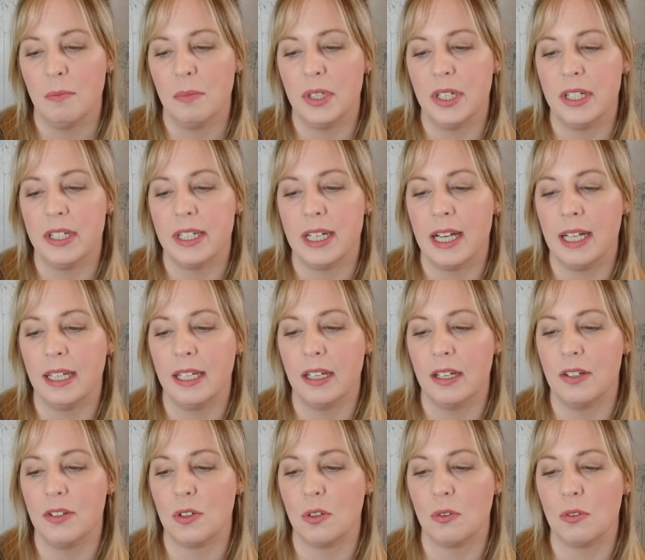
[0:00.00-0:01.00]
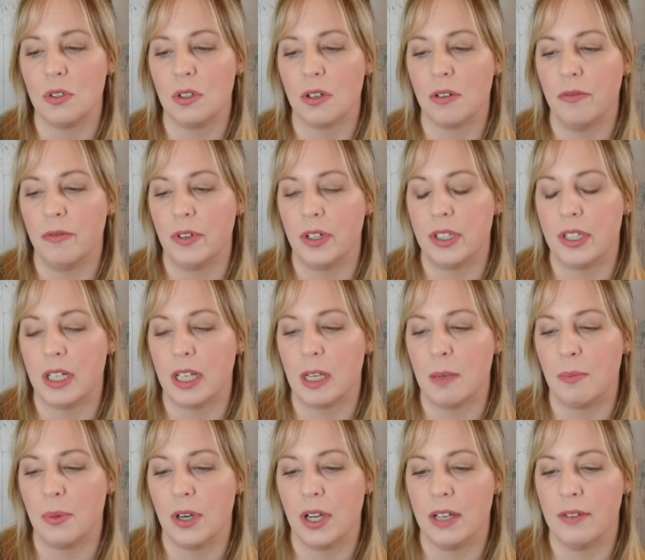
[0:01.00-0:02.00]
But Natalia is also confronting
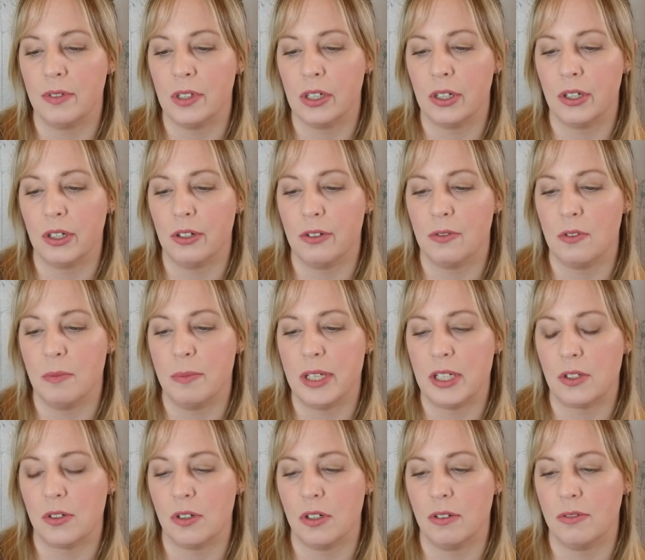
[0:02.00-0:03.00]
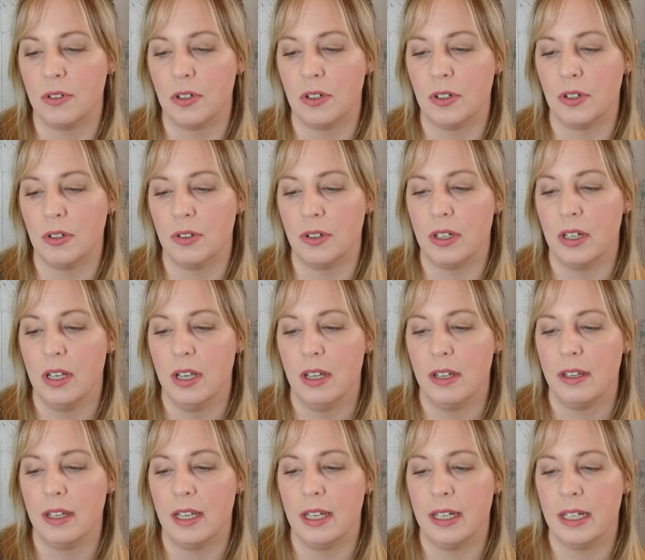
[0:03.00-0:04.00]
a private, hurtful mystery of her own,
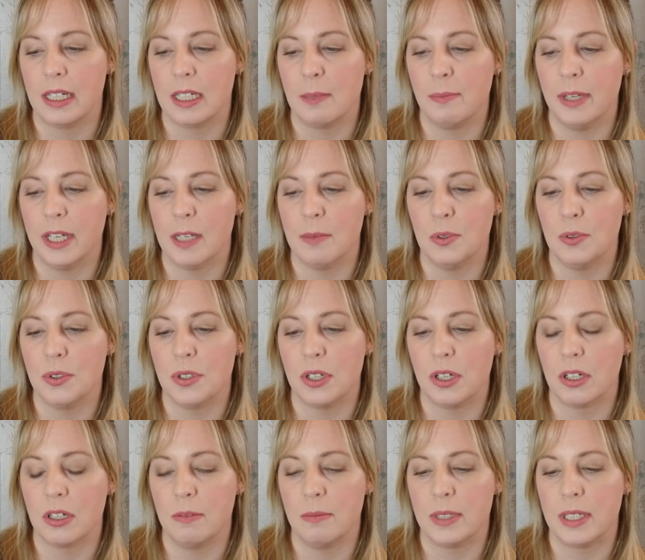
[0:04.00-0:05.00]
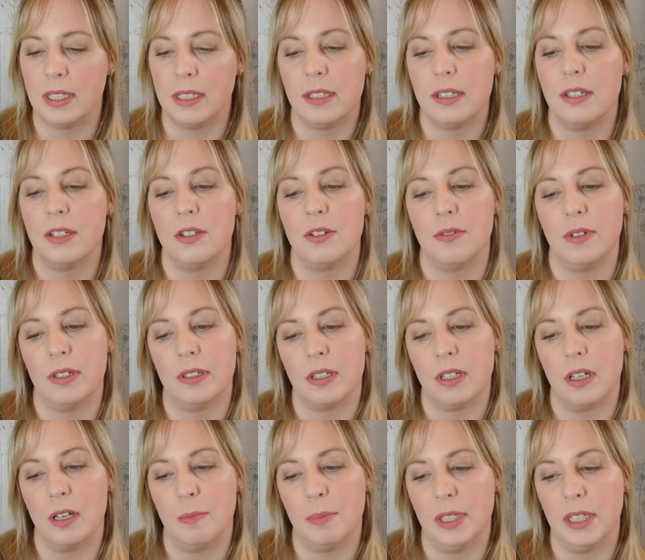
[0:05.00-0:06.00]
the inexplicable circumstances
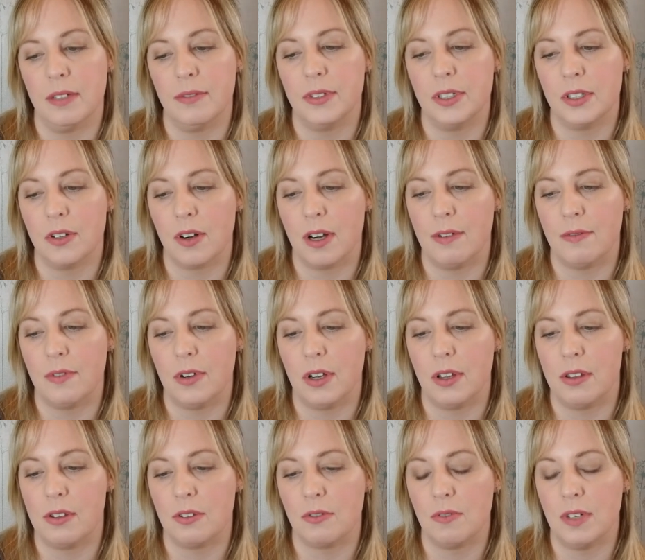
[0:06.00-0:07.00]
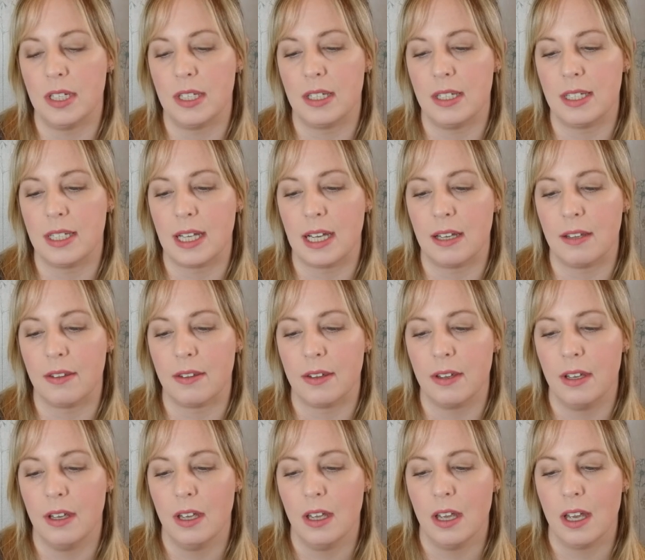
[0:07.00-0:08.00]
surrounding her beloved grandfather's recent death.
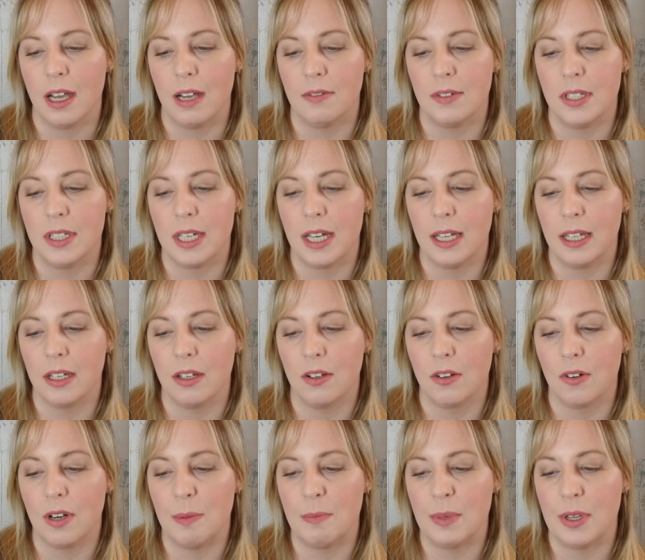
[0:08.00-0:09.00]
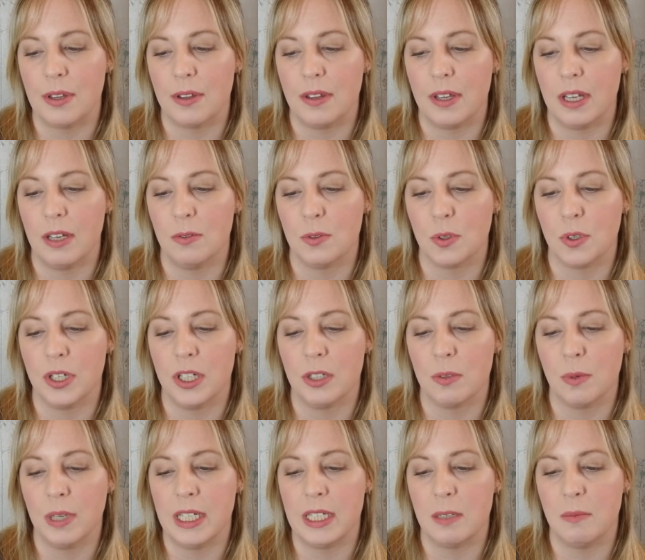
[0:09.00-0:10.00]
After telling her grandmother that he was on
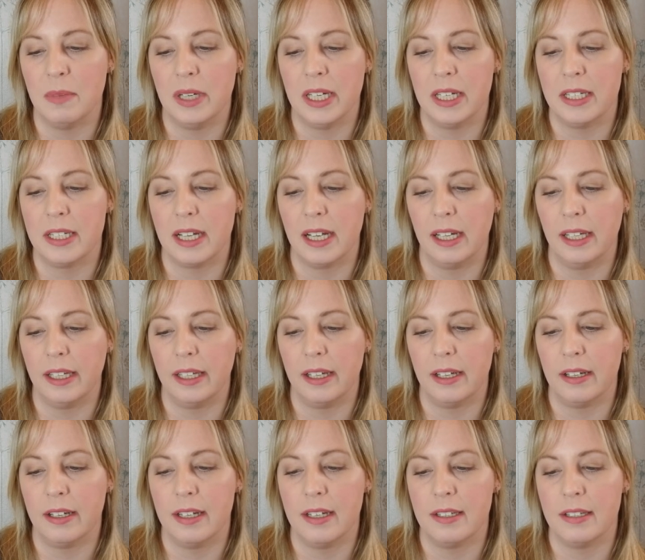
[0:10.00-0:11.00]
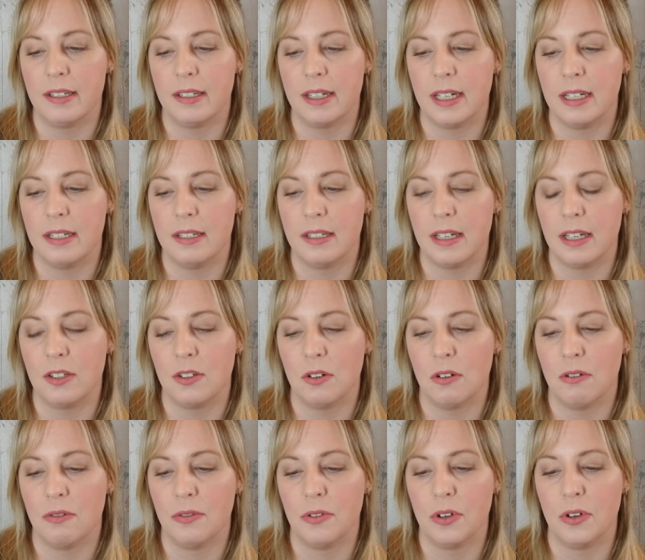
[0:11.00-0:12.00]
his way to meet Natalia, he instead set
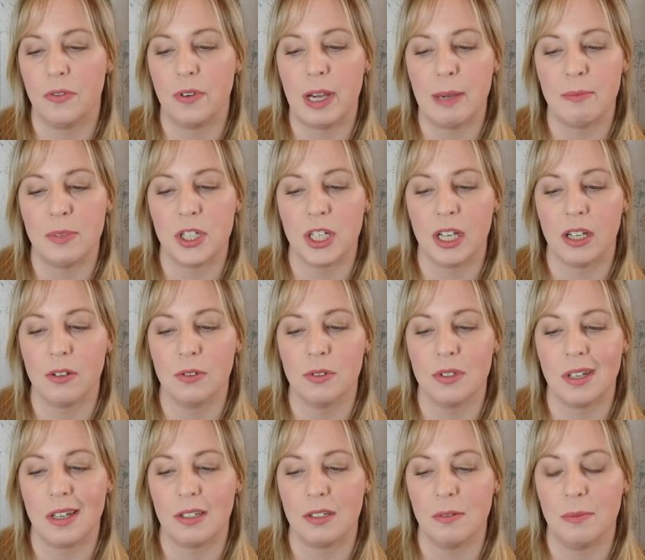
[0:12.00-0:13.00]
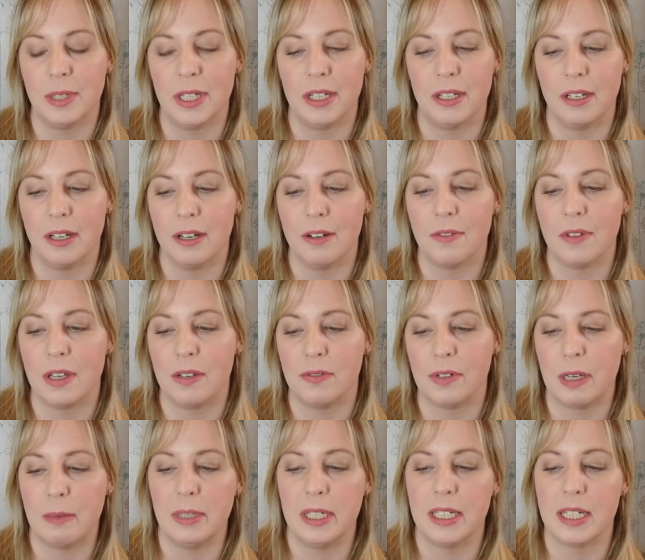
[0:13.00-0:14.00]
off for a ramshackle settlement none of their
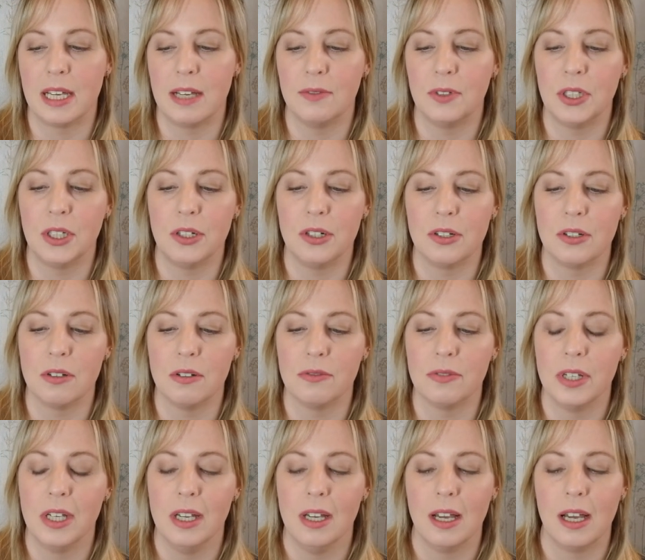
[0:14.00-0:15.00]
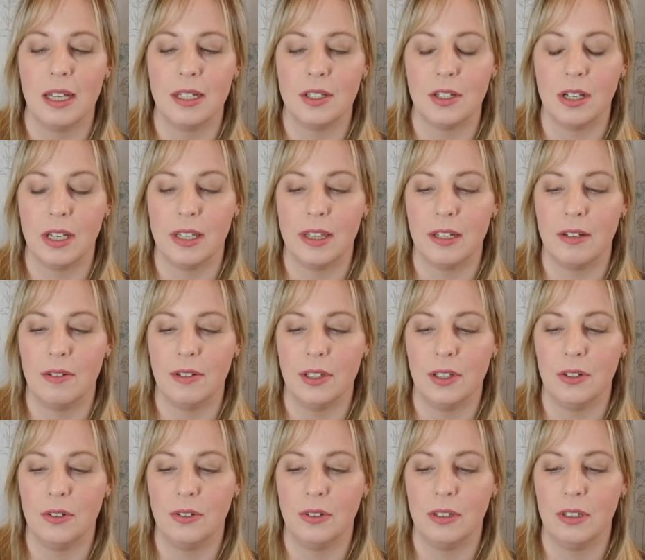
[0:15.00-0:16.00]
family had ever heard of and died there
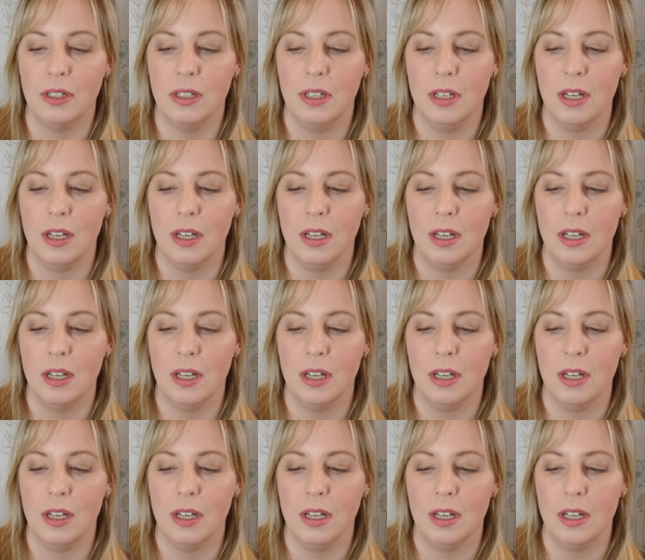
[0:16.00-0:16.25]
alone.